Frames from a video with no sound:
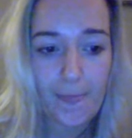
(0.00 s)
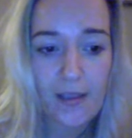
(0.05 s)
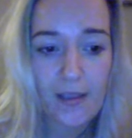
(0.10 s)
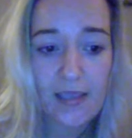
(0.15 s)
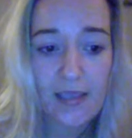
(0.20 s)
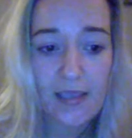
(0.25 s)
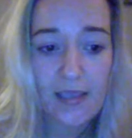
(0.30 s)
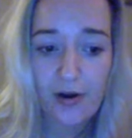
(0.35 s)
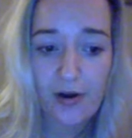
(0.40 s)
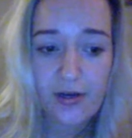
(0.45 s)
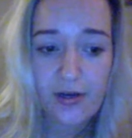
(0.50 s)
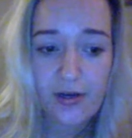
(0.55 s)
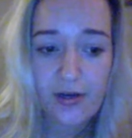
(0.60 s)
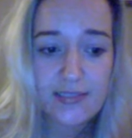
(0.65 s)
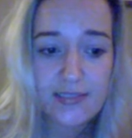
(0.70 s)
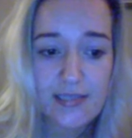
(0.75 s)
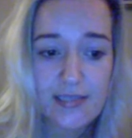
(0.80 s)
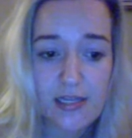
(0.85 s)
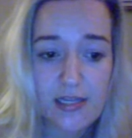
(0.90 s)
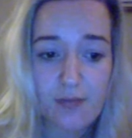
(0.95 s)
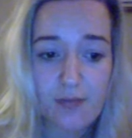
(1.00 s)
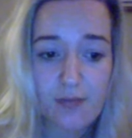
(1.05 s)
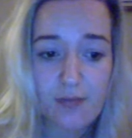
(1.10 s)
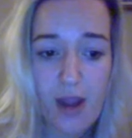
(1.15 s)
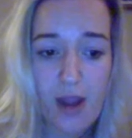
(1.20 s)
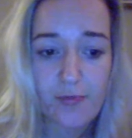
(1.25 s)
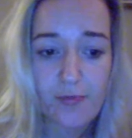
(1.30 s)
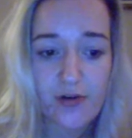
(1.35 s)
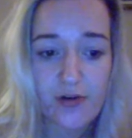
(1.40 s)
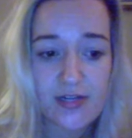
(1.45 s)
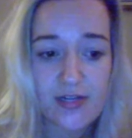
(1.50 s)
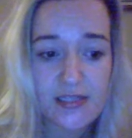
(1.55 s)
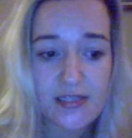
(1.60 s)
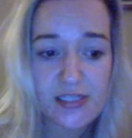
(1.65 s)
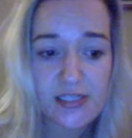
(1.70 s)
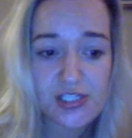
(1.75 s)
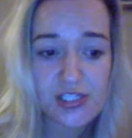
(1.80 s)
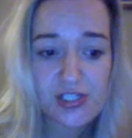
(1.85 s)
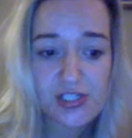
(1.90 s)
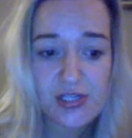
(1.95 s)
Caries in the primary
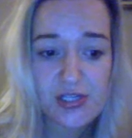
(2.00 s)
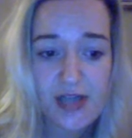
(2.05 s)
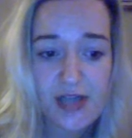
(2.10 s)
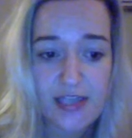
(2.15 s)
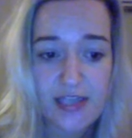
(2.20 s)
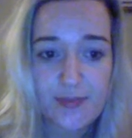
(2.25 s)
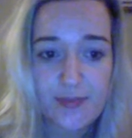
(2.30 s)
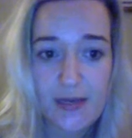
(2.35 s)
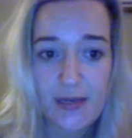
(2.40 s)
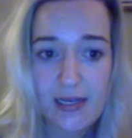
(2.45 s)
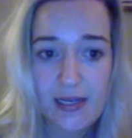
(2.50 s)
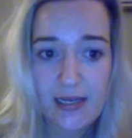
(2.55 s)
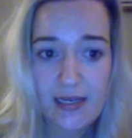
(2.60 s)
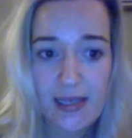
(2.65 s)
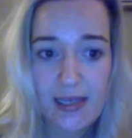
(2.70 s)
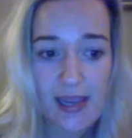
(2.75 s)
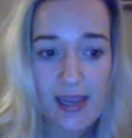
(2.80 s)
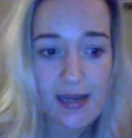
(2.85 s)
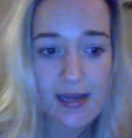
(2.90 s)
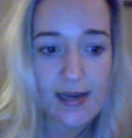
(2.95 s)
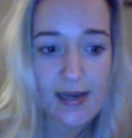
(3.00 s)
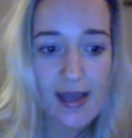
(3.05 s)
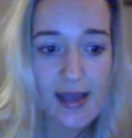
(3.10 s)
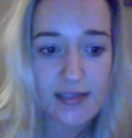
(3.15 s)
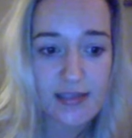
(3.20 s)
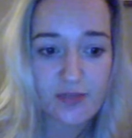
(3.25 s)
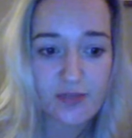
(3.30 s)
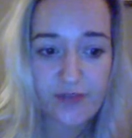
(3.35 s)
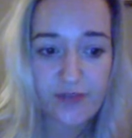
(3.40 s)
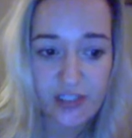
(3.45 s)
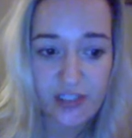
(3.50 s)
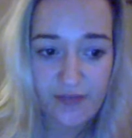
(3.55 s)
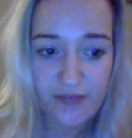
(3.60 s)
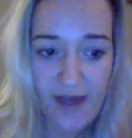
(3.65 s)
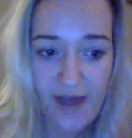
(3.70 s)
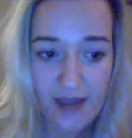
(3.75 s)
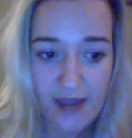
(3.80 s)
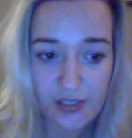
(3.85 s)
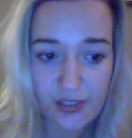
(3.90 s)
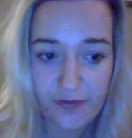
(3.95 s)
dentition has been indicated as a risk
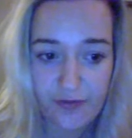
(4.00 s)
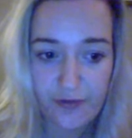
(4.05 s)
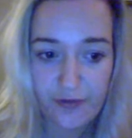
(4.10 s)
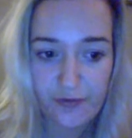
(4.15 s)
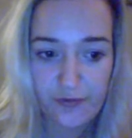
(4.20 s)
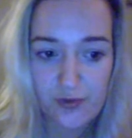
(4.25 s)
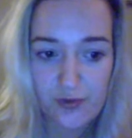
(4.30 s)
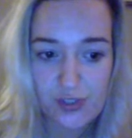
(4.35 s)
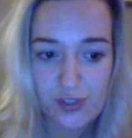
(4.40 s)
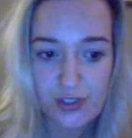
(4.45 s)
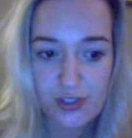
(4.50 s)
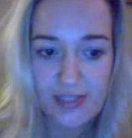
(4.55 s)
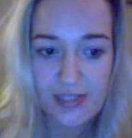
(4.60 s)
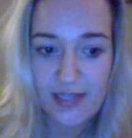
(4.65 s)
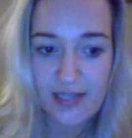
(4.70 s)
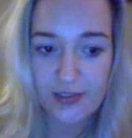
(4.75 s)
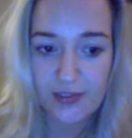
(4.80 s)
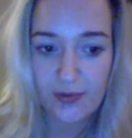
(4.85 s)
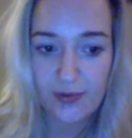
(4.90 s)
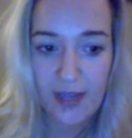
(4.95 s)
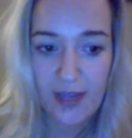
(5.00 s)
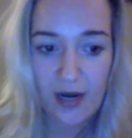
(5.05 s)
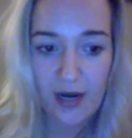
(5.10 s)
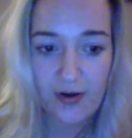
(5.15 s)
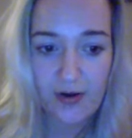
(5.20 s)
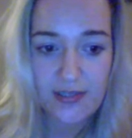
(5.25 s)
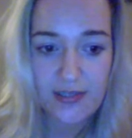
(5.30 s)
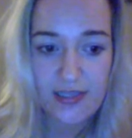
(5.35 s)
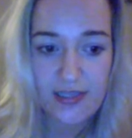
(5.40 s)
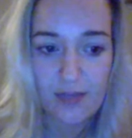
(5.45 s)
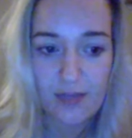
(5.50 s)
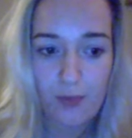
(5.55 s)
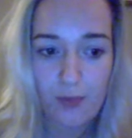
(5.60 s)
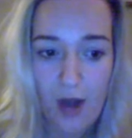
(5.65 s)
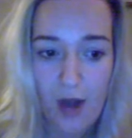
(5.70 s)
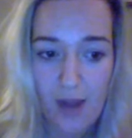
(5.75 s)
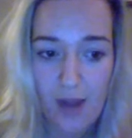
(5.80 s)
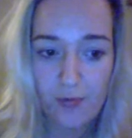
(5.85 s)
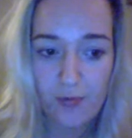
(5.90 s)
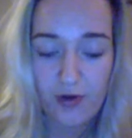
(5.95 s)
factor for future dental caries in the
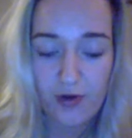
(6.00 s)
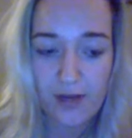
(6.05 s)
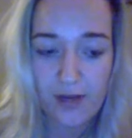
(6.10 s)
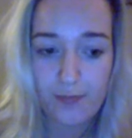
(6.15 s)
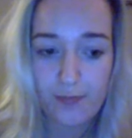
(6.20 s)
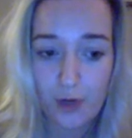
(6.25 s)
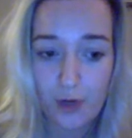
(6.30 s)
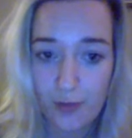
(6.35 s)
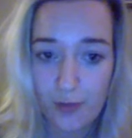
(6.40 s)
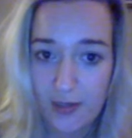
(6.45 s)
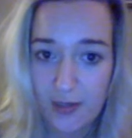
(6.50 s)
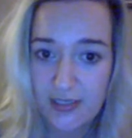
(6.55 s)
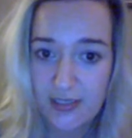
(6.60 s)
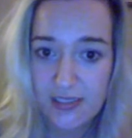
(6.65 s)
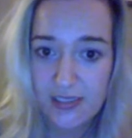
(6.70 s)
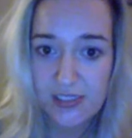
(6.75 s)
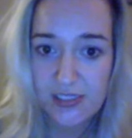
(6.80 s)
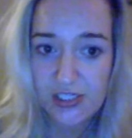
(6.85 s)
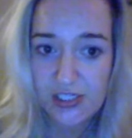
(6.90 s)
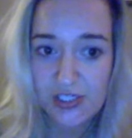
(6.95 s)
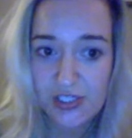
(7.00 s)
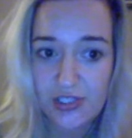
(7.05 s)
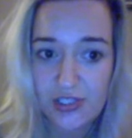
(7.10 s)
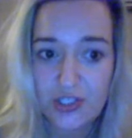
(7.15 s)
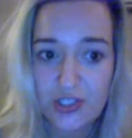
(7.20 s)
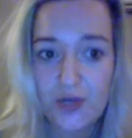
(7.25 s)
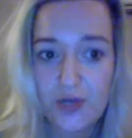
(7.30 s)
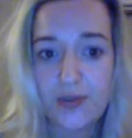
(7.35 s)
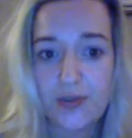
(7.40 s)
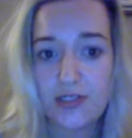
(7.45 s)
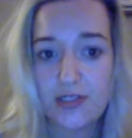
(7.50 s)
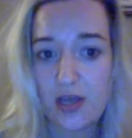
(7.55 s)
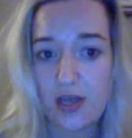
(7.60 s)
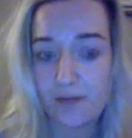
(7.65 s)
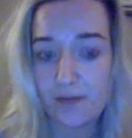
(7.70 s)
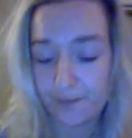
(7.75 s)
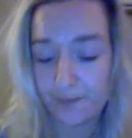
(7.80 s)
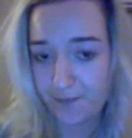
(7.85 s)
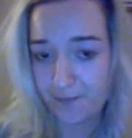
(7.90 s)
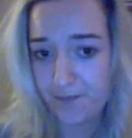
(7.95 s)
primary permanent dentition. So
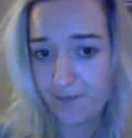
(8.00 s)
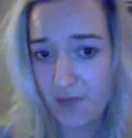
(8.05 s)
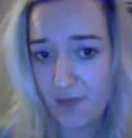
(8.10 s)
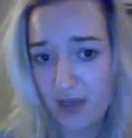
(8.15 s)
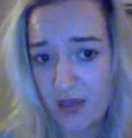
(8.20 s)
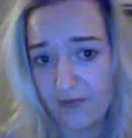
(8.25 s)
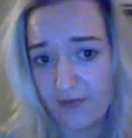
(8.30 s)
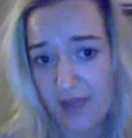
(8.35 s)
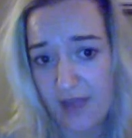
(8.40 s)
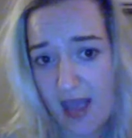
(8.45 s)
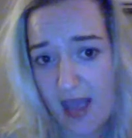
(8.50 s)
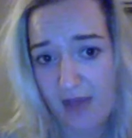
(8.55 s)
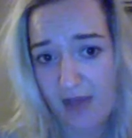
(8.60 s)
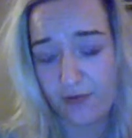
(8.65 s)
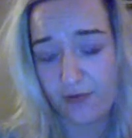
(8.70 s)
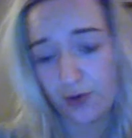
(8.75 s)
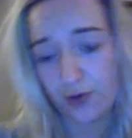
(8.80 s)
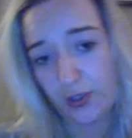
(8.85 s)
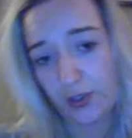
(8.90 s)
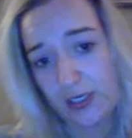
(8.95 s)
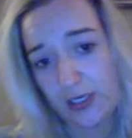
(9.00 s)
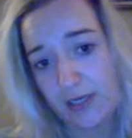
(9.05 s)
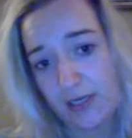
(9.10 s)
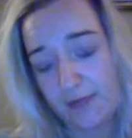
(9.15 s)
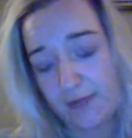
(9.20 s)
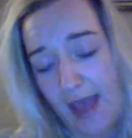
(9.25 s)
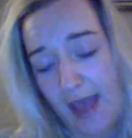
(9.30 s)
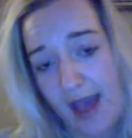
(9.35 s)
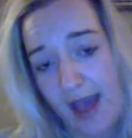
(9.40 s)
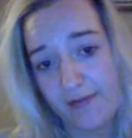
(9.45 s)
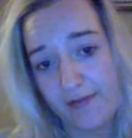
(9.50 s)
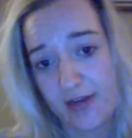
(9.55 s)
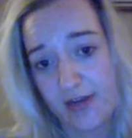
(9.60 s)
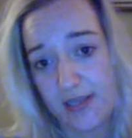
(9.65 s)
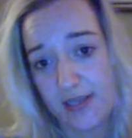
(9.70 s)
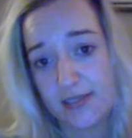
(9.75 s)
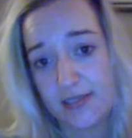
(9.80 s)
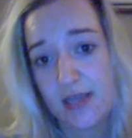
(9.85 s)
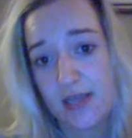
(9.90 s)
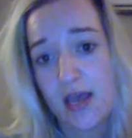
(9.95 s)
if they have early
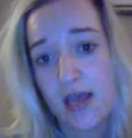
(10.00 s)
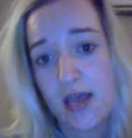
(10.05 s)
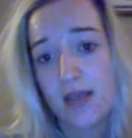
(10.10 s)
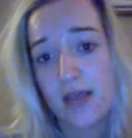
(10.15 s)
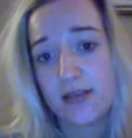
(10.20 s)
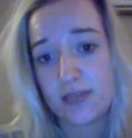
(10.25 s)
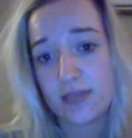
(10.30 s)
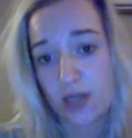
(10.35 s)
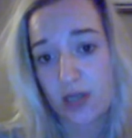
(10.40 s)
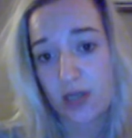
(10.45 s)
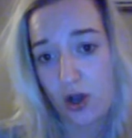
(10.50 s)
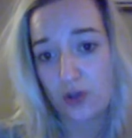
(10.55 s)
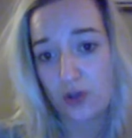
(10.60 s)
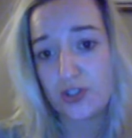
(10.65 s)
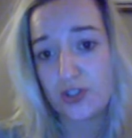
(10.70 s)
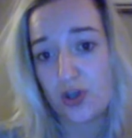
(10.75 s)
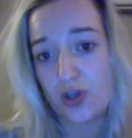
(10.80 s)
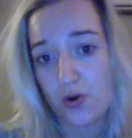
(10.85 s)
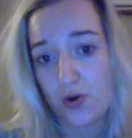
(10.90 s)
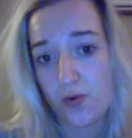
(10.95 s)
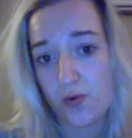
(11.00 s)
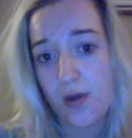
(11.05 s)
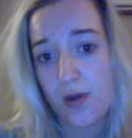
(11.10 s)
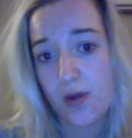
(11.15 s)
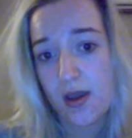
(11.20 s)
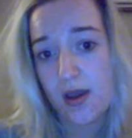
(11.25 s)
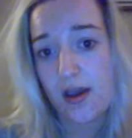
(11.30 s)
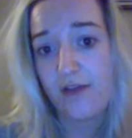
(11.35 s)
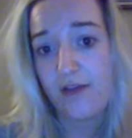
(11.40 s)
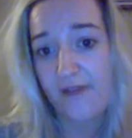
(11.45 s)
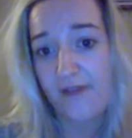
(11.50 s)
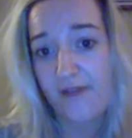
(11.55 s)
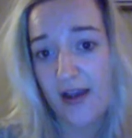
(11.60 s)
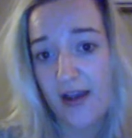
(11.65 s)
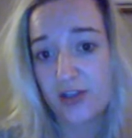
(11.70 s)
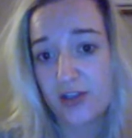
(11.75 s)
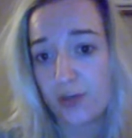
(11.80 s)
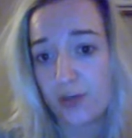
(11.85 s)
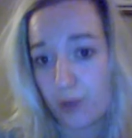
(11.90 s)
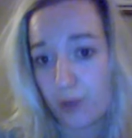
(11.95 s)
cavities, this can also
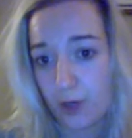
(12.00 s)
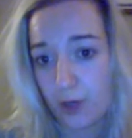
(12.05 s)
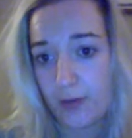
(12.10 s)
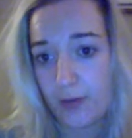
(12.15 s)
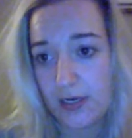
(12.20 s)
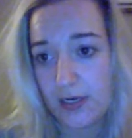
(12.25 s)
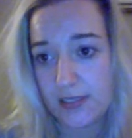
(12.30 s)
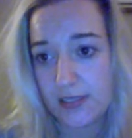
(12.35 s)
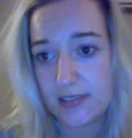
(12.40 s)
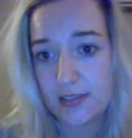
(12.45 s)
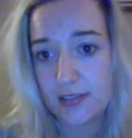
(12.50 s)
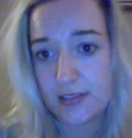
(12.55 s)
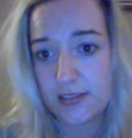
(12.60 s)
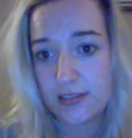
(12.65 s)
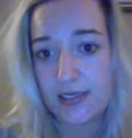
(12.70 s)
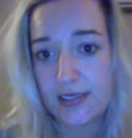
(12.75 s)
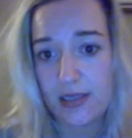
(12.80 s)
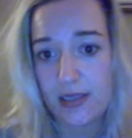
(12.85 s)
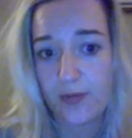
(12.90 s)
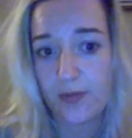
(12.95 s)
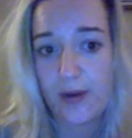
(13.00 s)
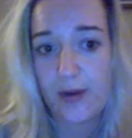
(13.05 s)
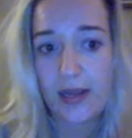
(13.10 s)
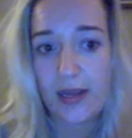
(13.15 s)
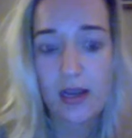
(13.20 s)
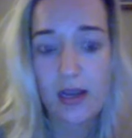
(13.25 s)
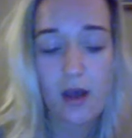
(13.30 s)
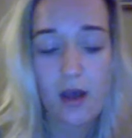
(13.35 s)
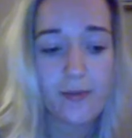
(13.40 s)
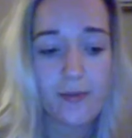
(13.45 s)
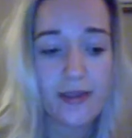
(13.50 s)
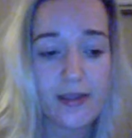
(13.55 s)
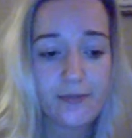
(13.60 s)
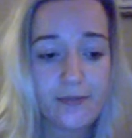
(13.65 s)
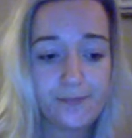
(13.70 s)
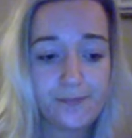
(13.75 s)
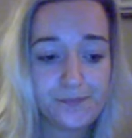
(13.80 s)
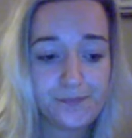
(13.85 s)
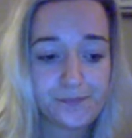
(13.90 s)
affect their permanent teeth when they come in.